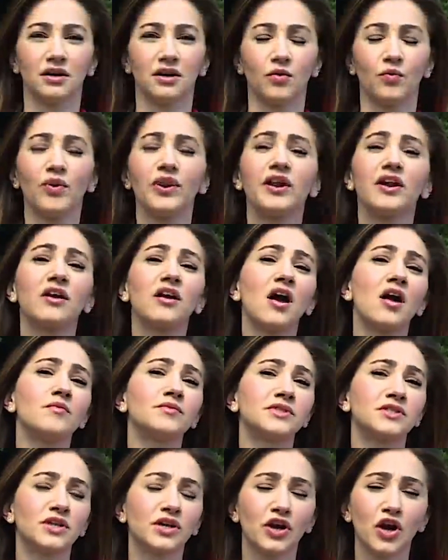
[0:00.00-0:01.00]
When it
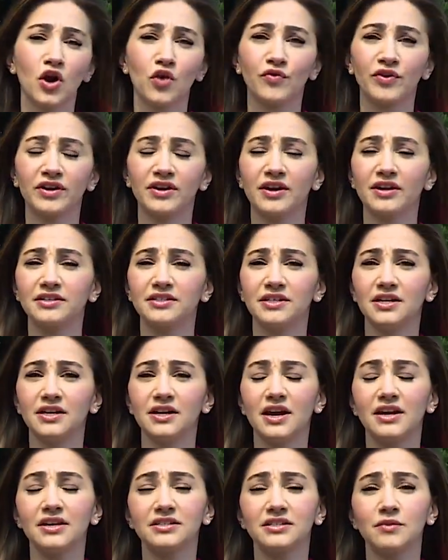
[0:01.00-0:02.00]
comes to COVID 19
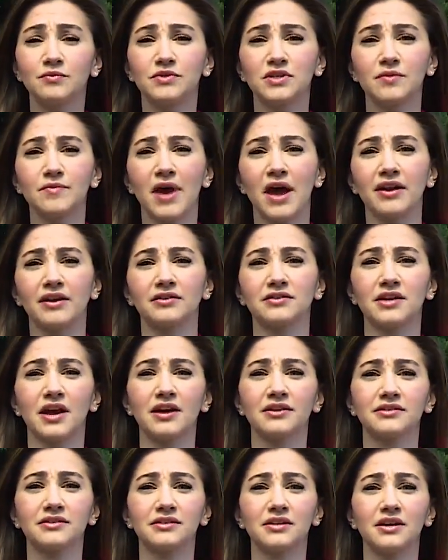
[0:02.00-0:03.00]
asymptomatic
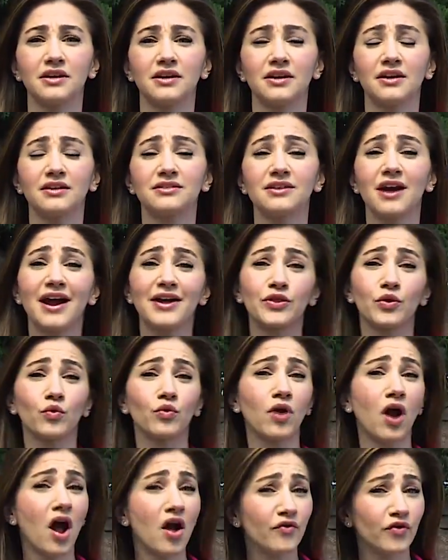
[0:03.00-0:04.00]
testing, it's either
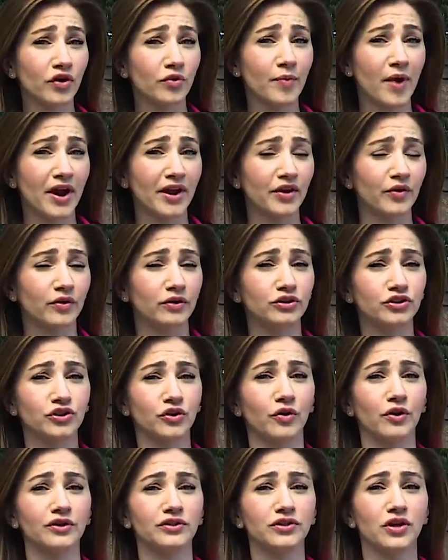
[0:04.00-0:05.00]
covered by your
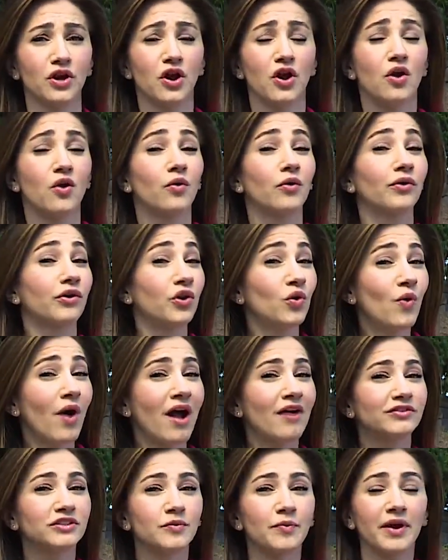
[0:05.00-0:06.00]
insurance or you
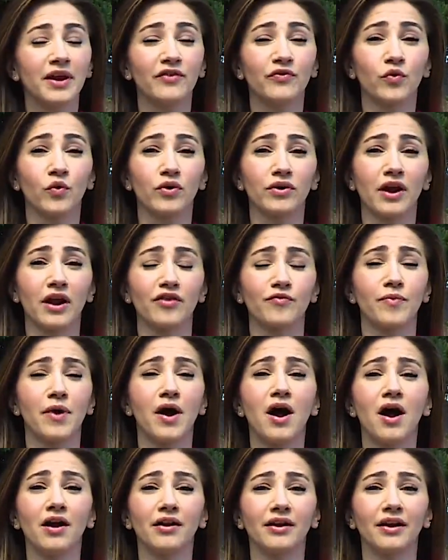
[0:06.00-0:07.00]
have to pay for it out of
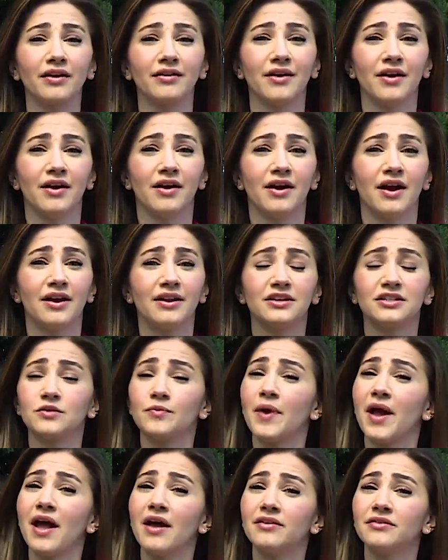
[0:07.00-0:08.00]
pocket, and it
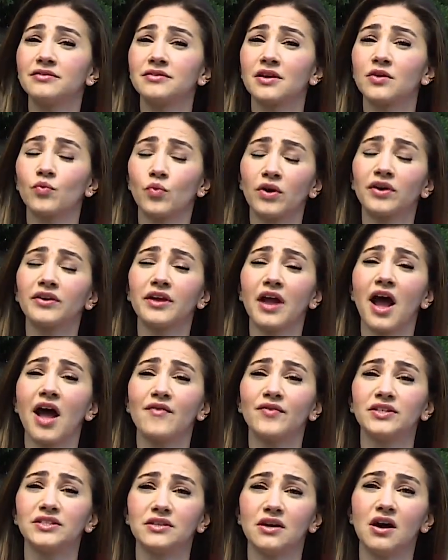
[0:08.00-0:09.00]
depends on where you have
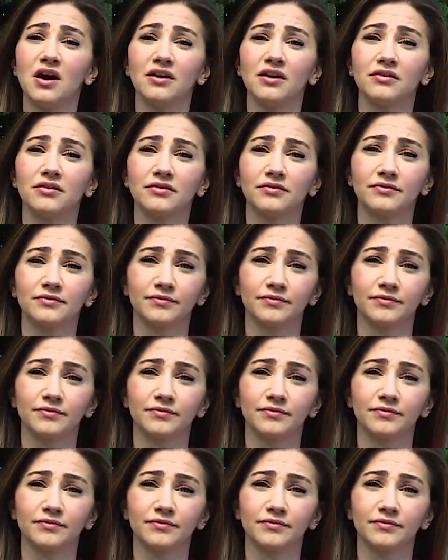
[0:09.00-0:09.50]
it done.